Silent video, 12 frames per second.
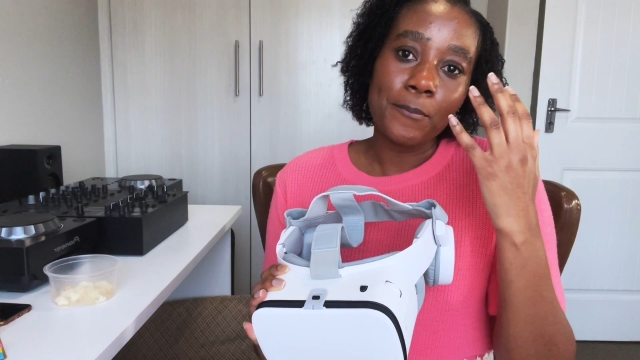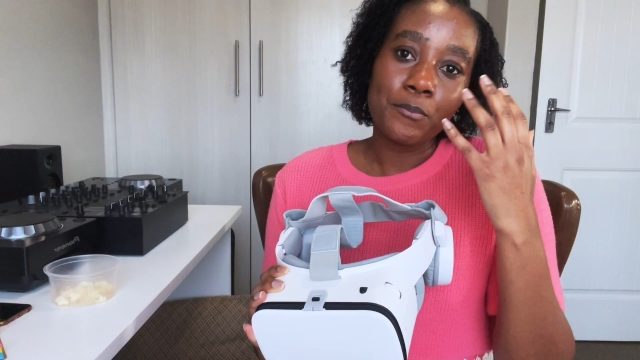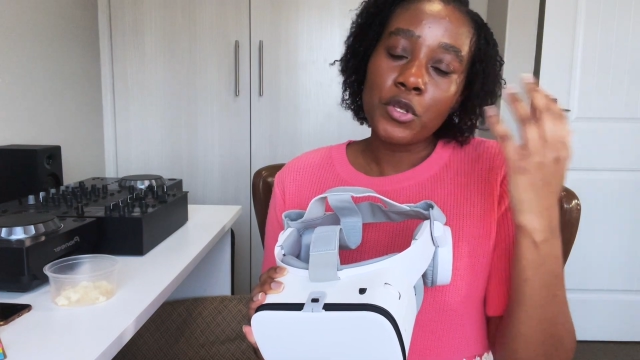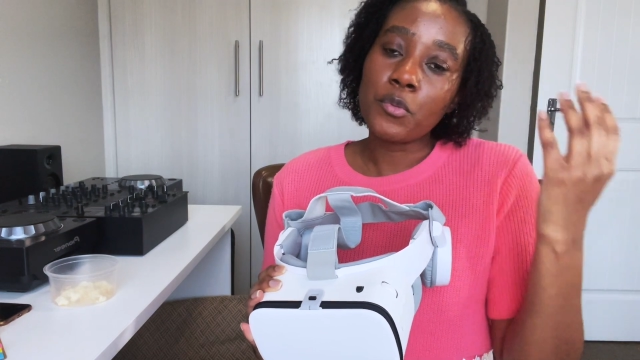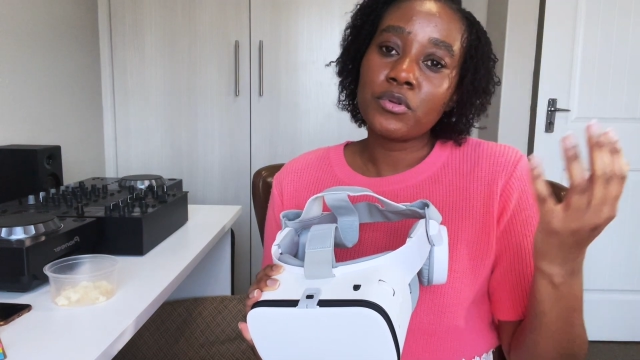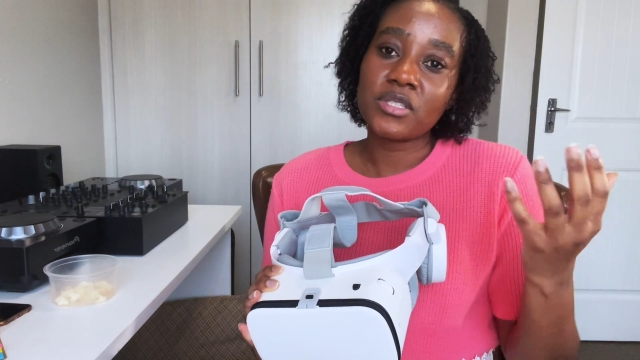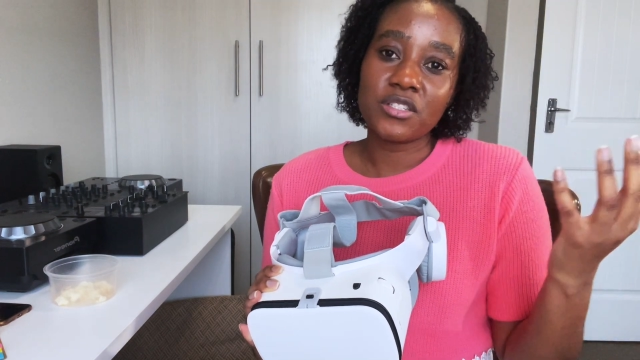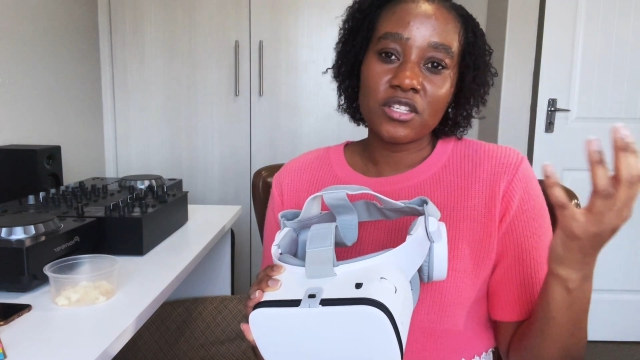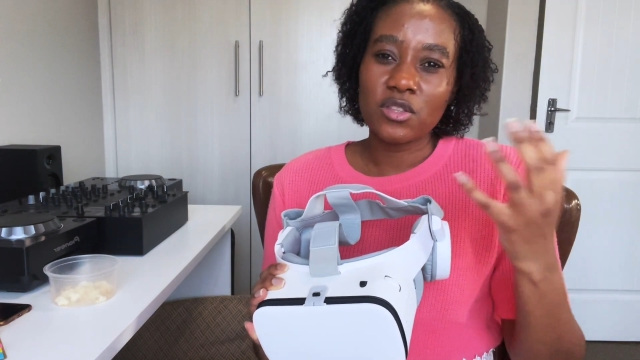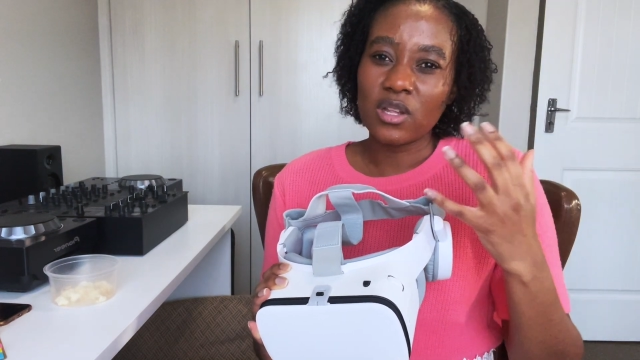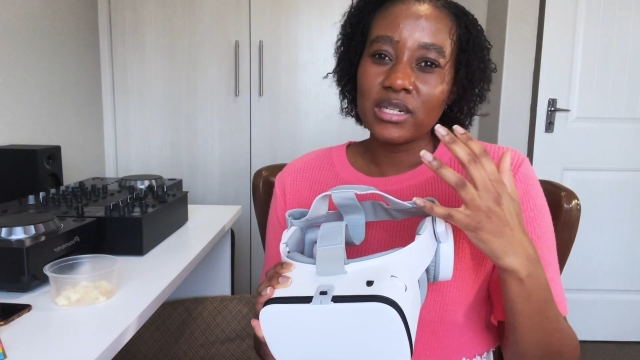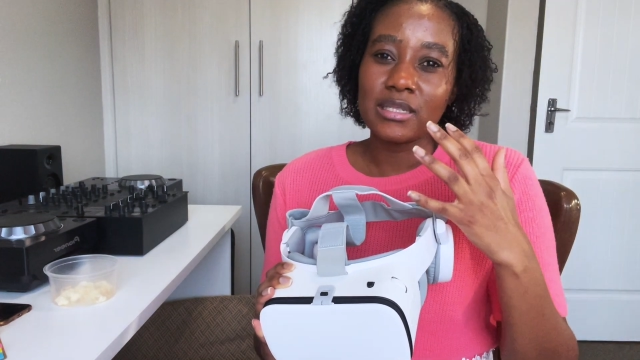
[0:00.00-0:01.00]
pupils are just
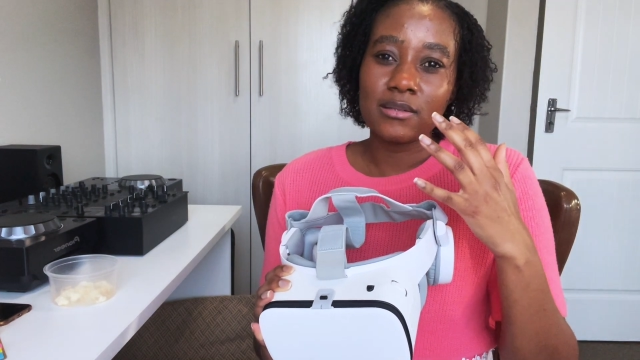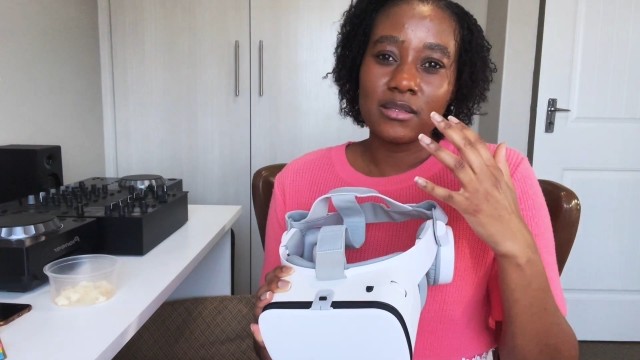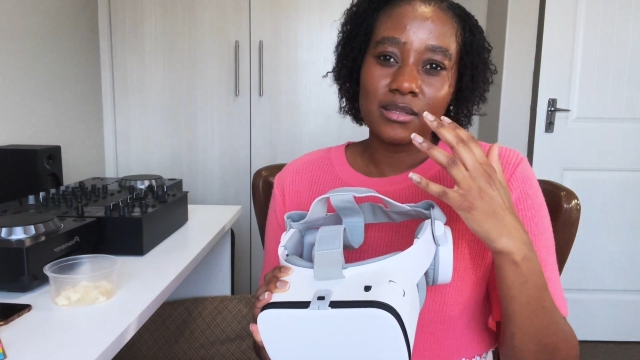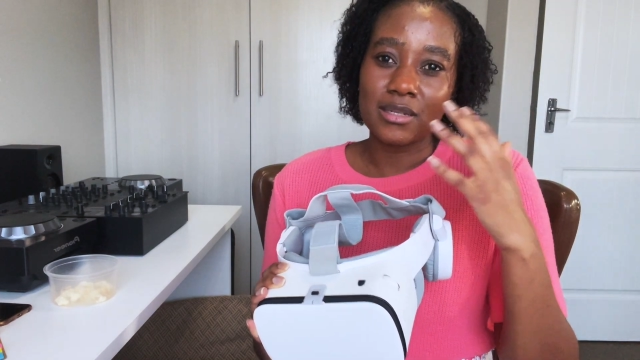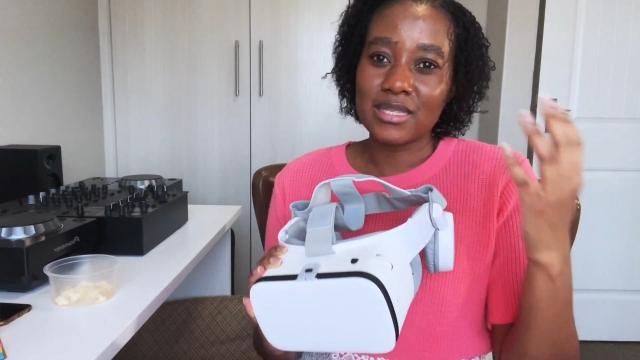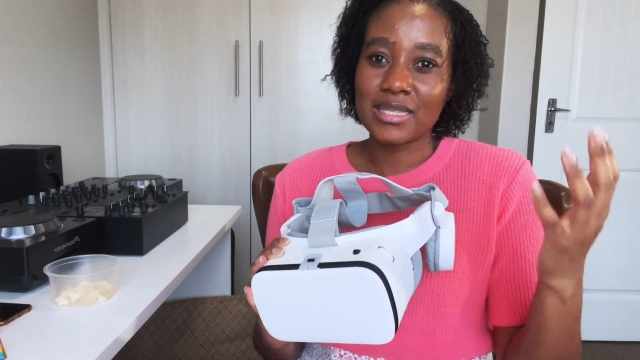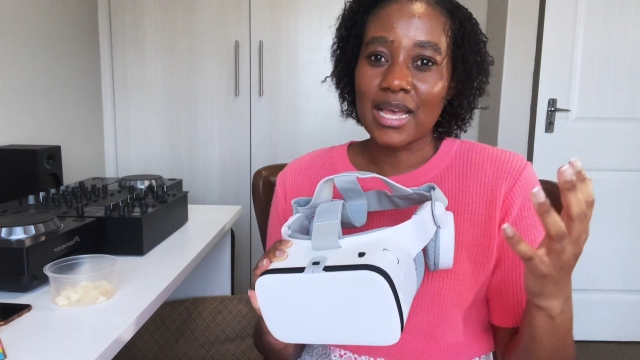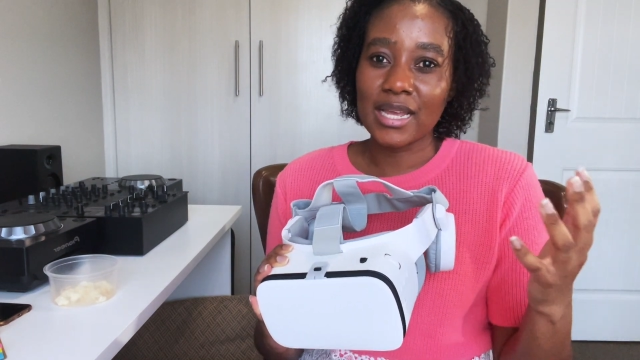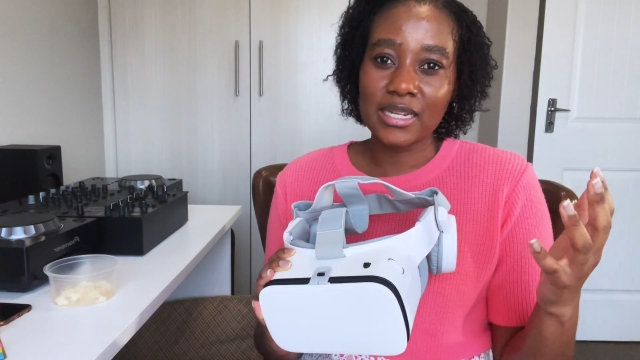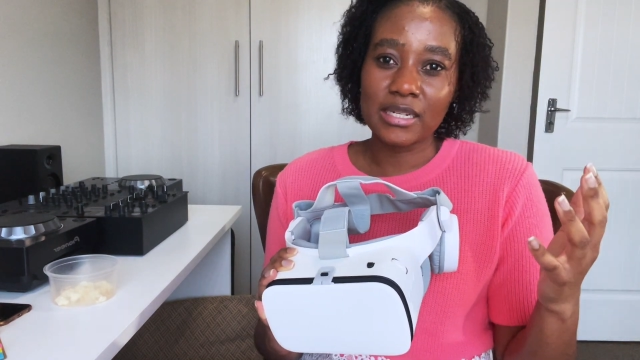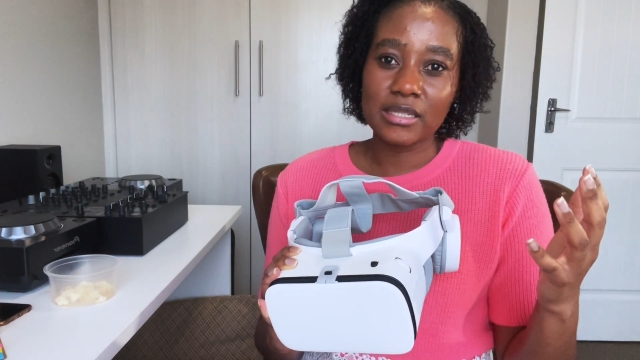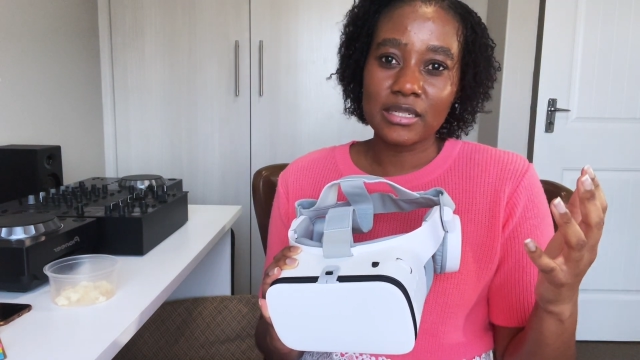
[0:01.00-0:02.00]
not
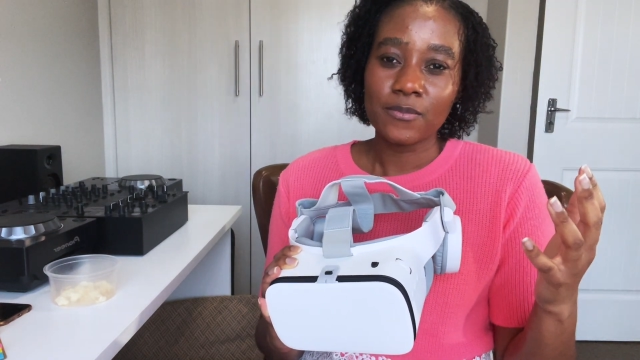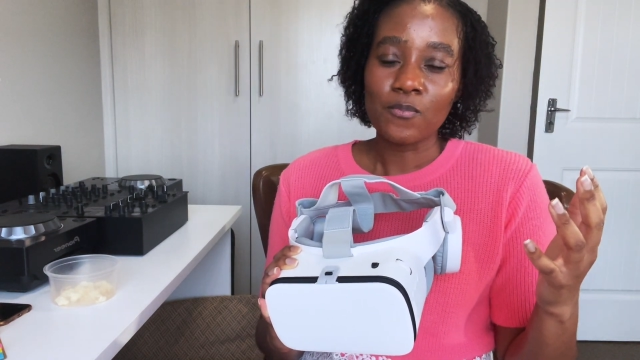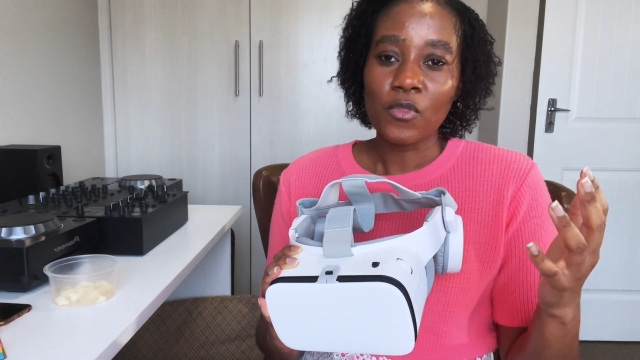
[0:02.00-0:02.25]
designed